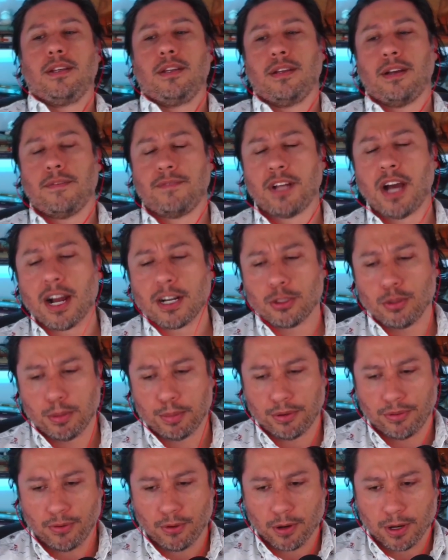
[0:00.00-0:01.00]
I've talked to her
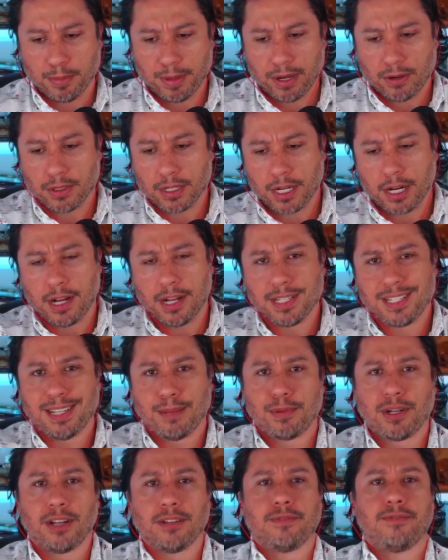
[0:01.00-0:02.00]
before about a
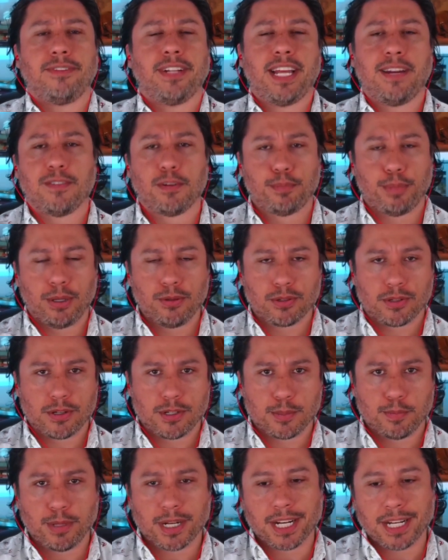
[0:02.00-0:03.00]
concept called flavor
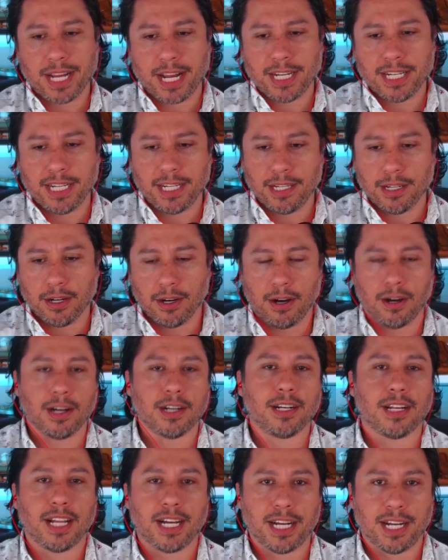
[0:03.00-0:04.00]
posters, but in any
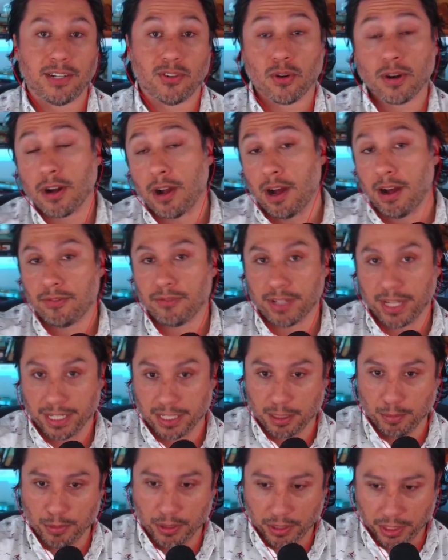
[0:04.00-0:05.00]
online or offline
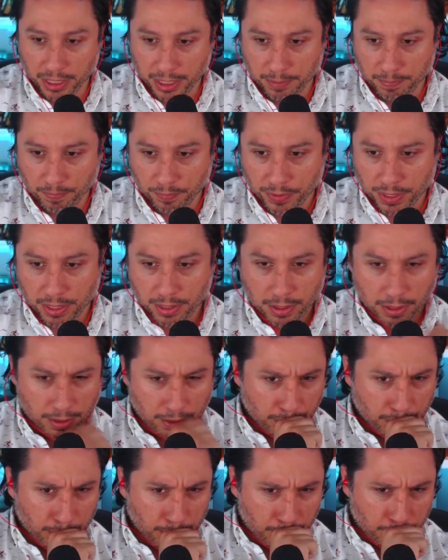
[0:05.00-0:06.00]
community,
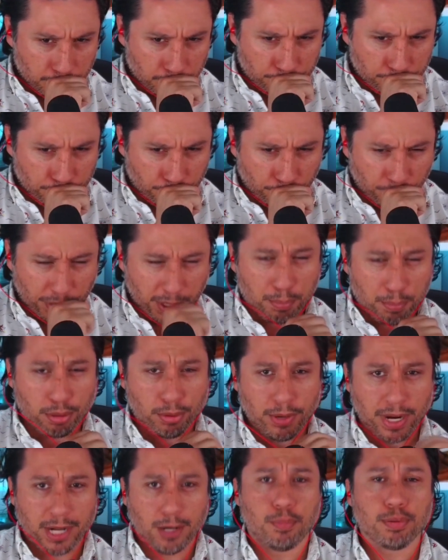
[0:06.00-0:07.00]
the
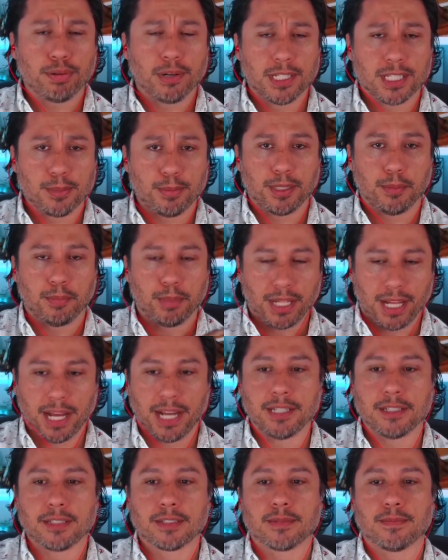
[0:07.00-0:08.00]
Pareto principle
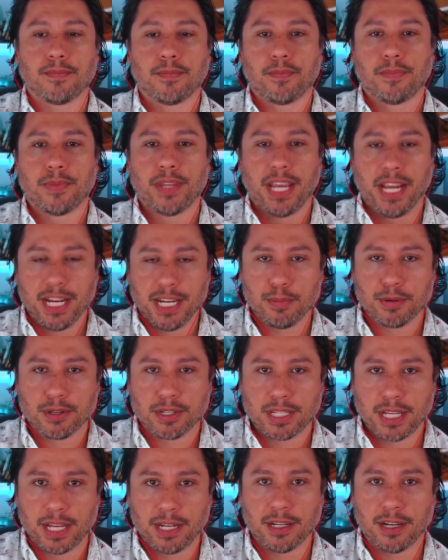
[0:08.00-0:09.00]
applies.
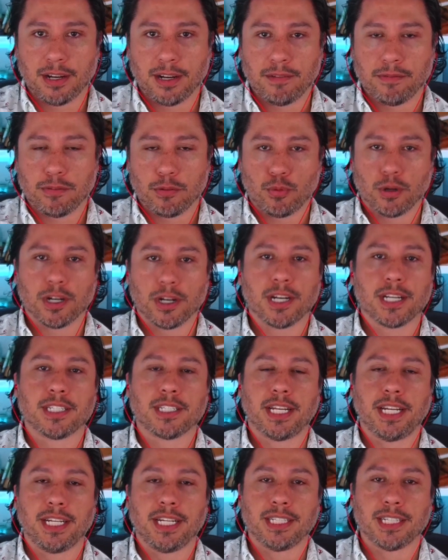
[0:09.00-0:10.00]
80% of the work is
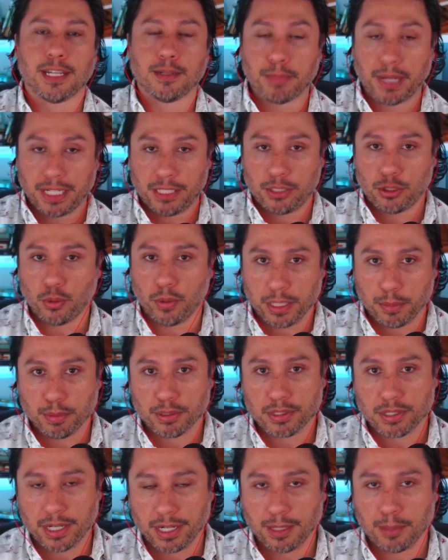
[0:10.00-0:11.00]
getting done by
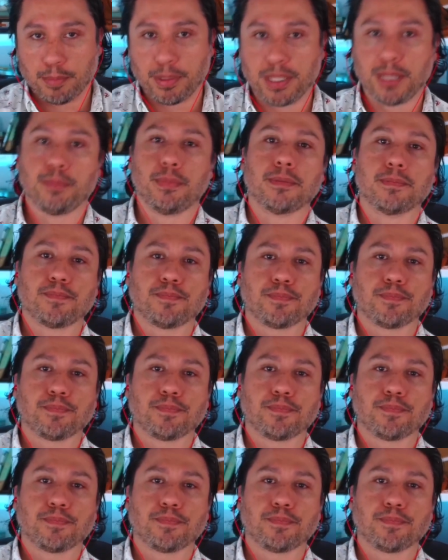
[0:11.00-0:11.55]
20% of the people.